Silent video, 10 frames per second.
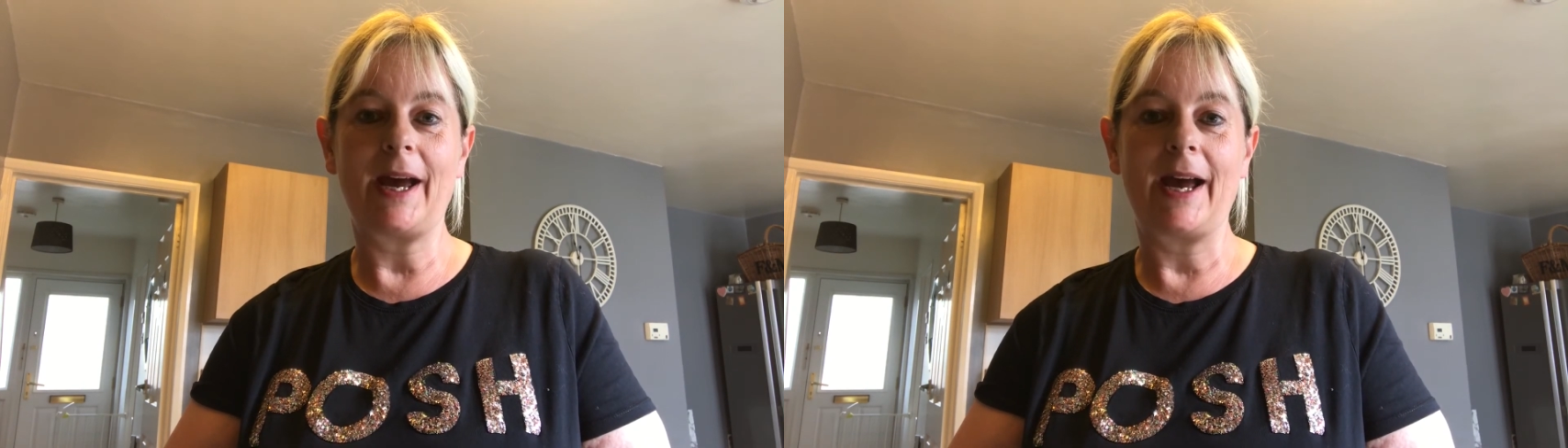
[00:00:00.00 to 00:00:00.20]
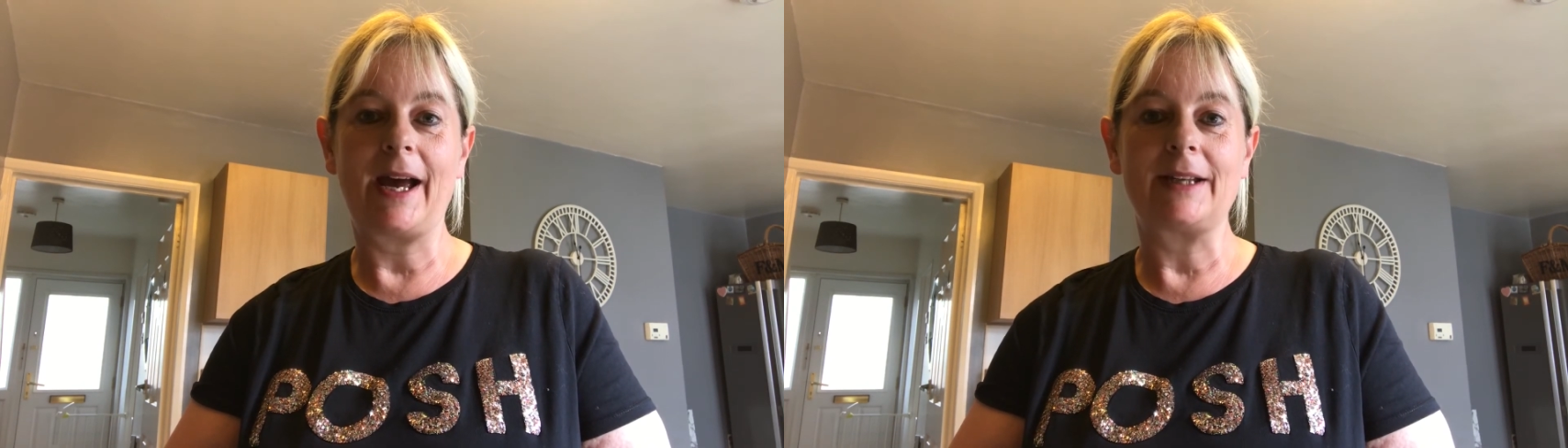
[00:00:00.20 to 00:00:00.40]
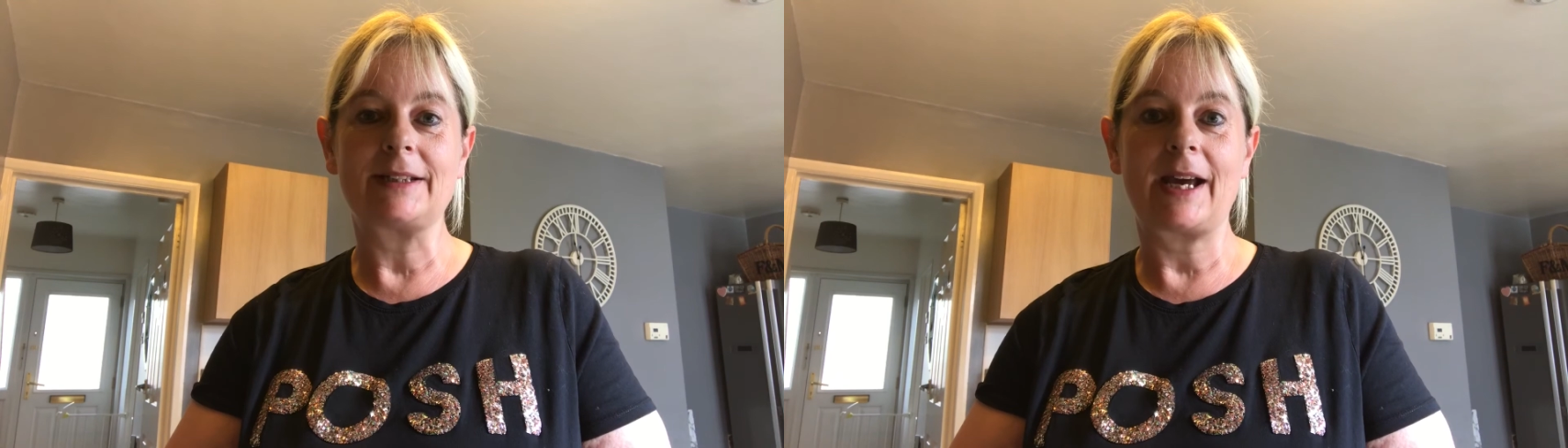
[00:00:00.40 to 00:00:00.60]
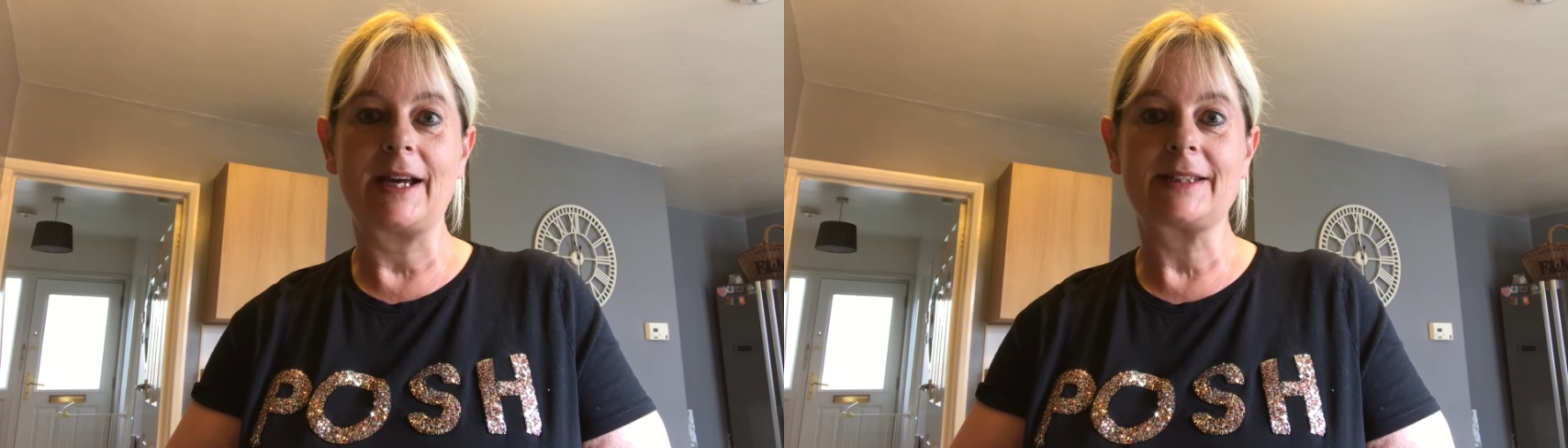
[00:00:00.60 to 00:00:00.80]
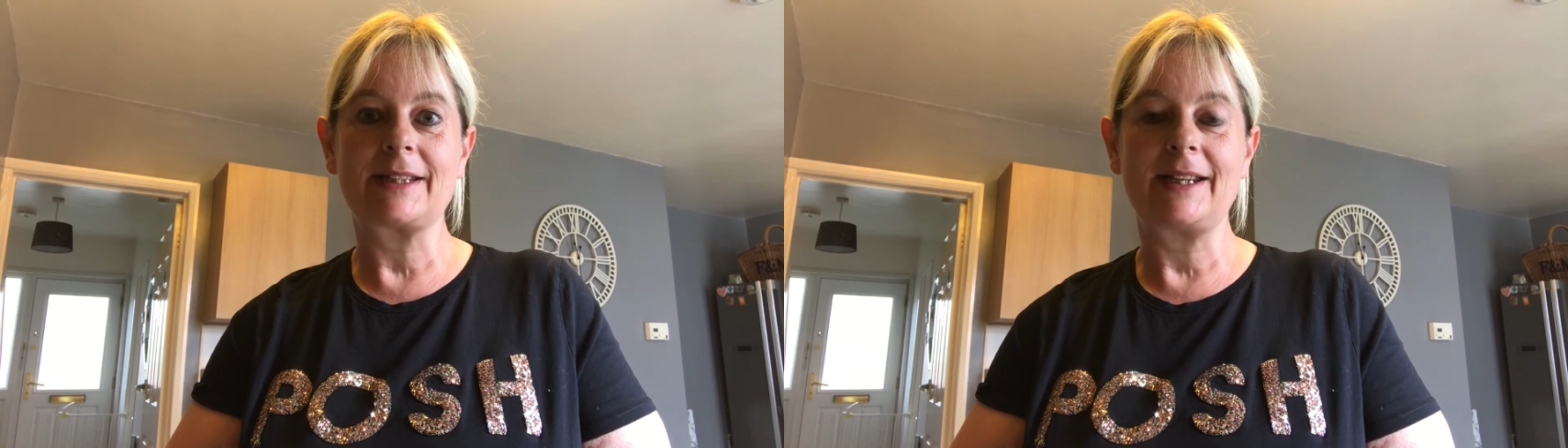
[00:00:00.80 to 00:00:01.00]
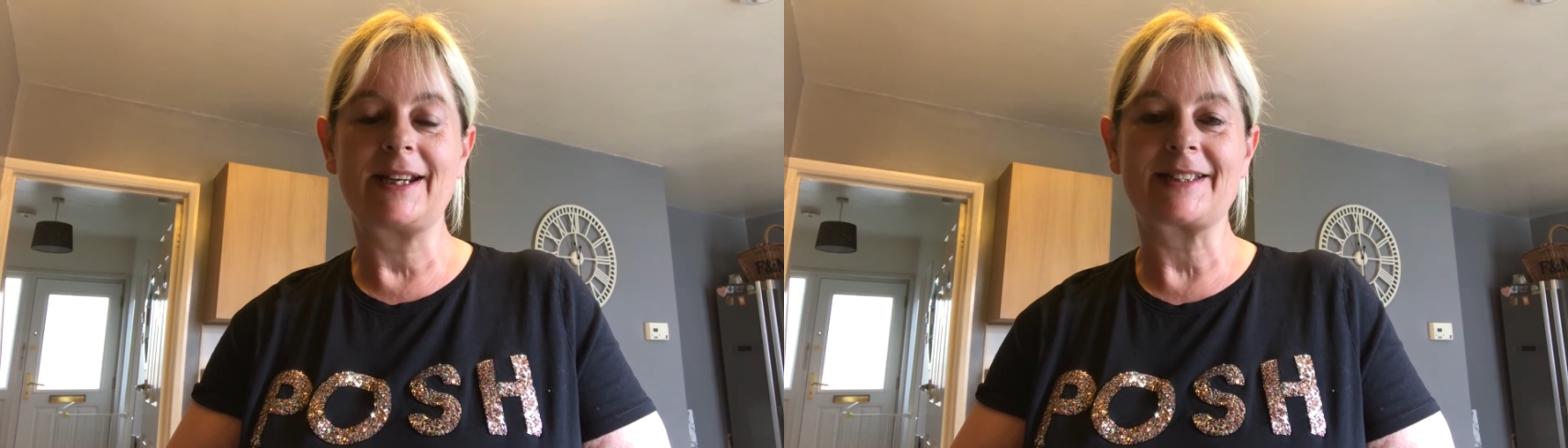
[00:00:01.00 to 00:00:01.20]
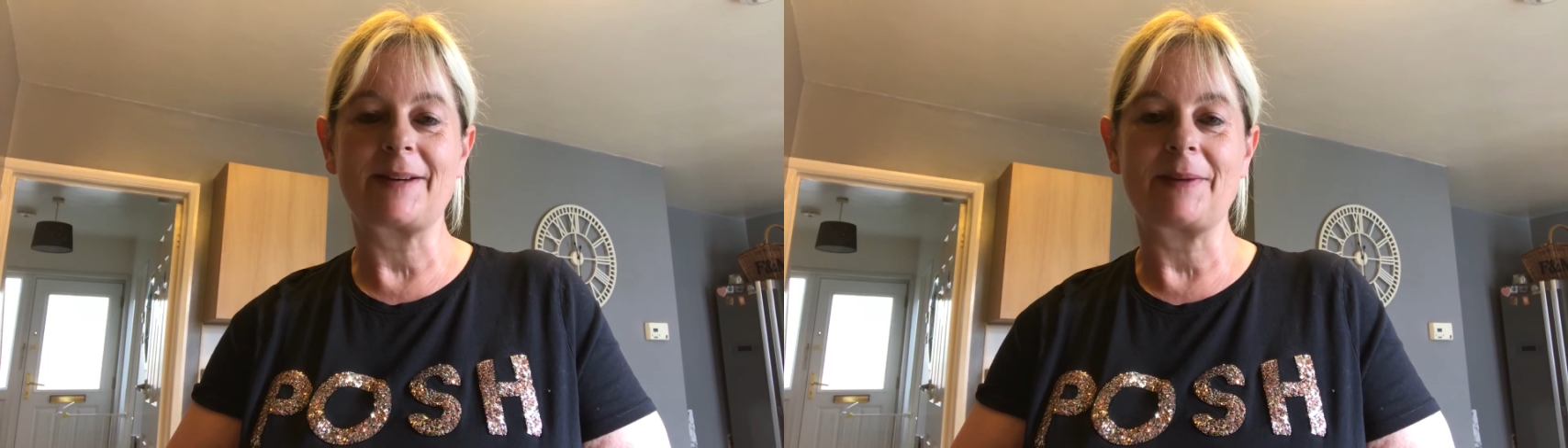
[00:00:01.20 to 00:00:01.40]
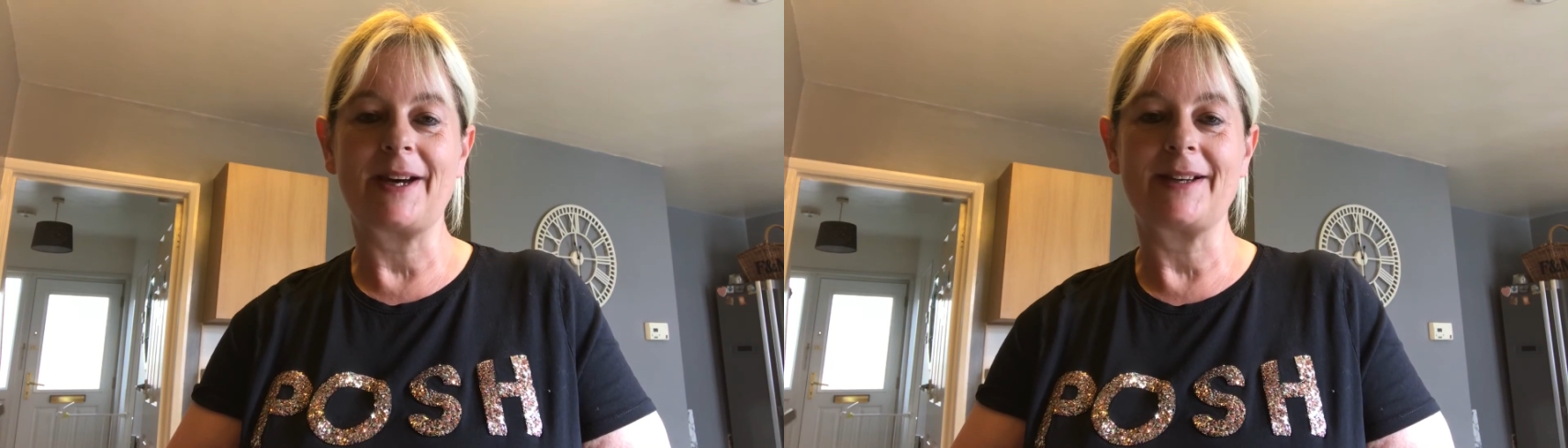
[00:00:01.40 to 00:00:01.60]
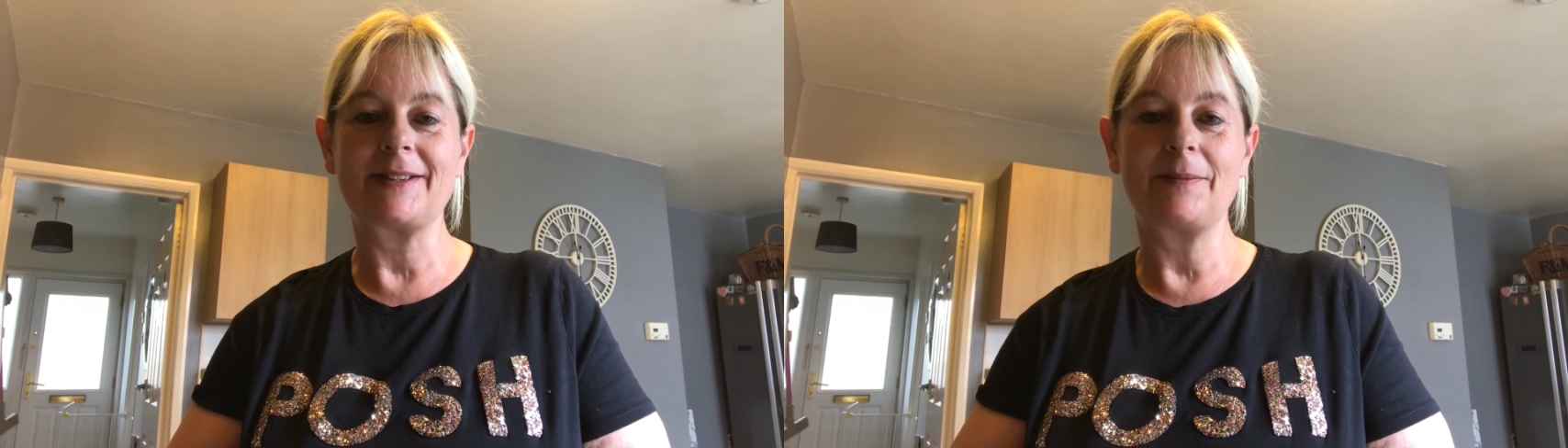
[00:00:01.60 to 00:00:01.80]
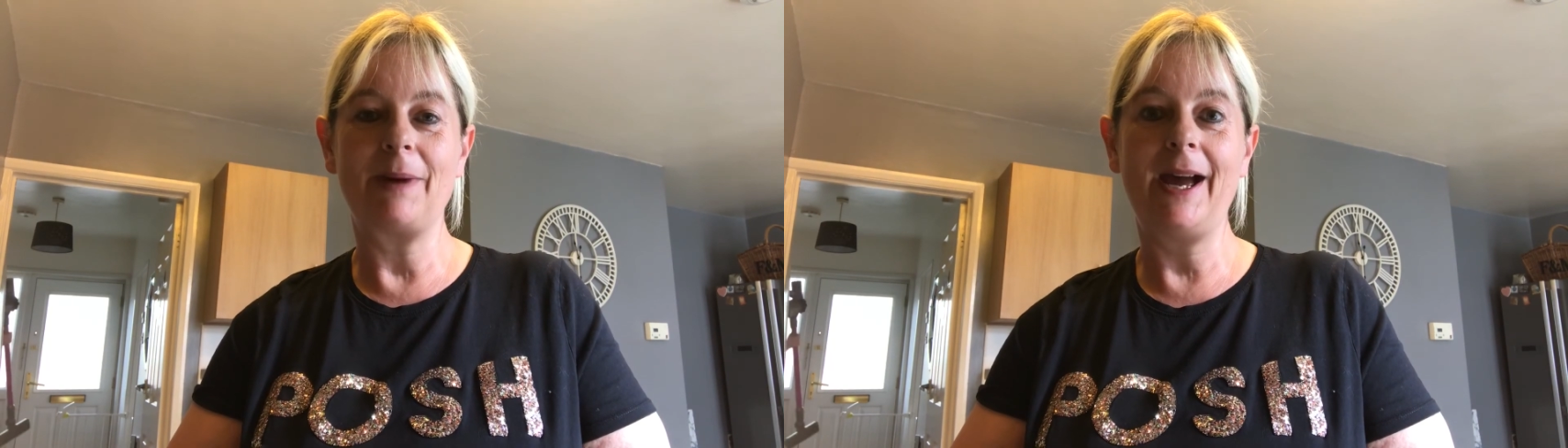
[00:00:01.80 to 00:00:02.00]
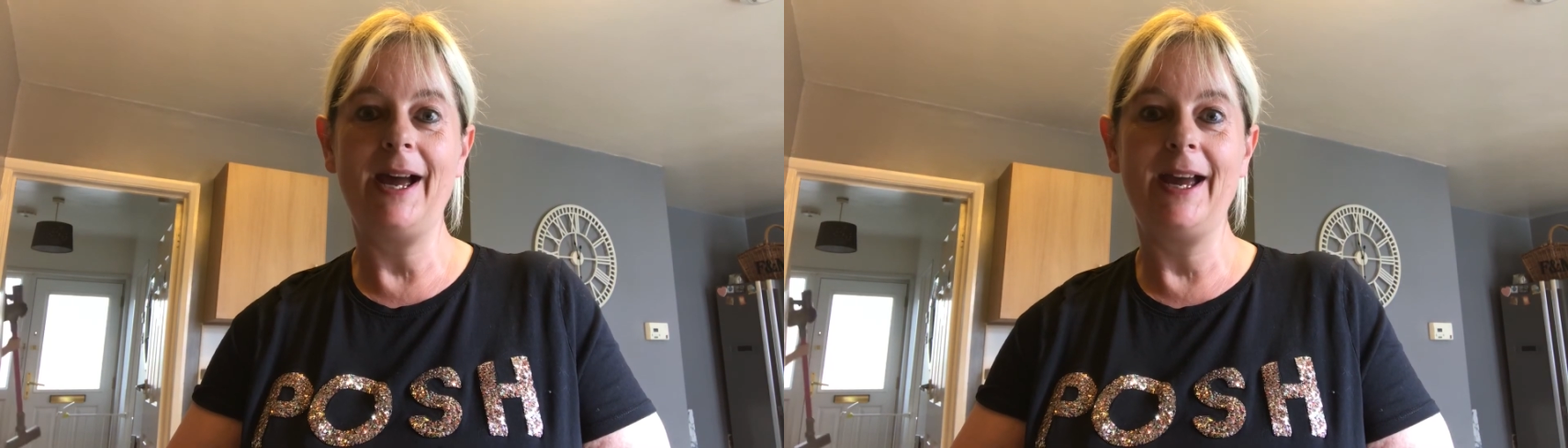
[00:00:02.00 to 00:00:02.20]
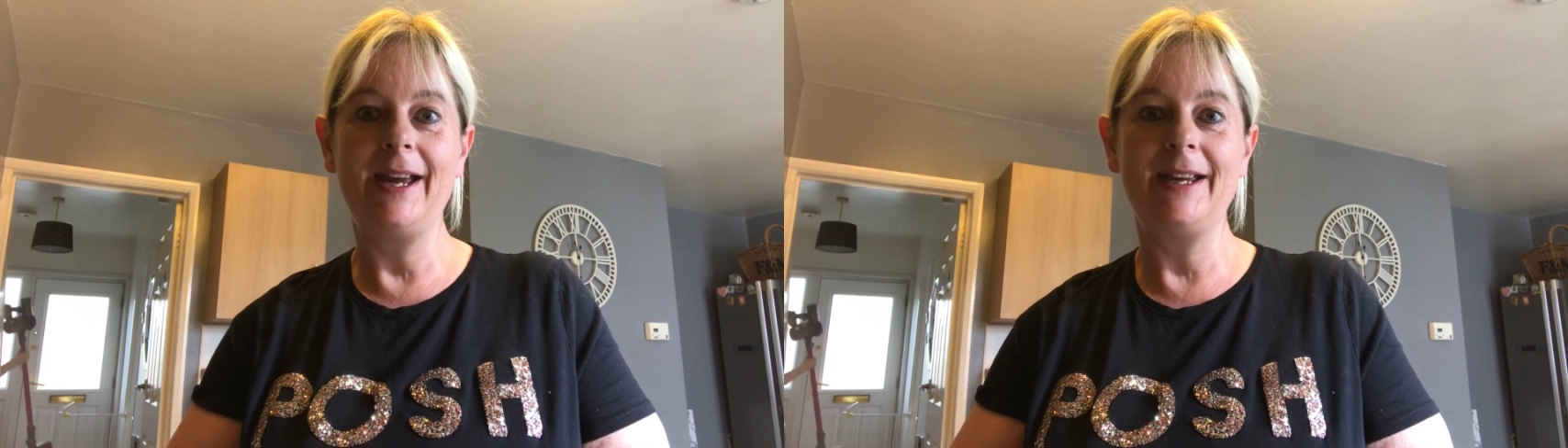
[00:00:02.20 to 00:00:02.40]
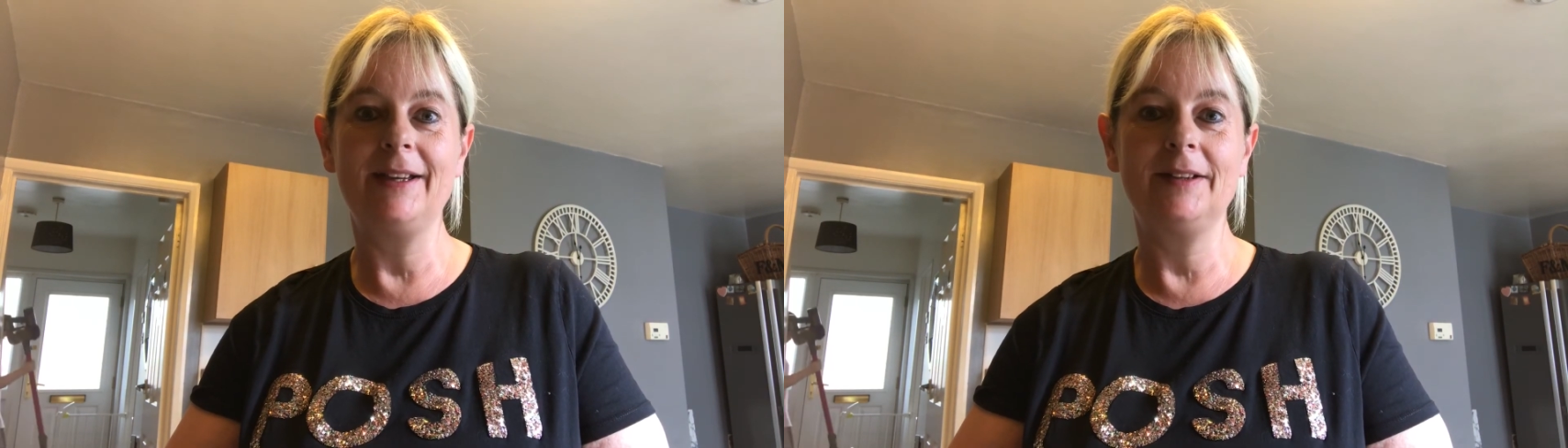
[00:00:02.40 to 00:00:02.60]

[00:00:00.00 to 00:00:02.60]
and I'll see you next time guys bye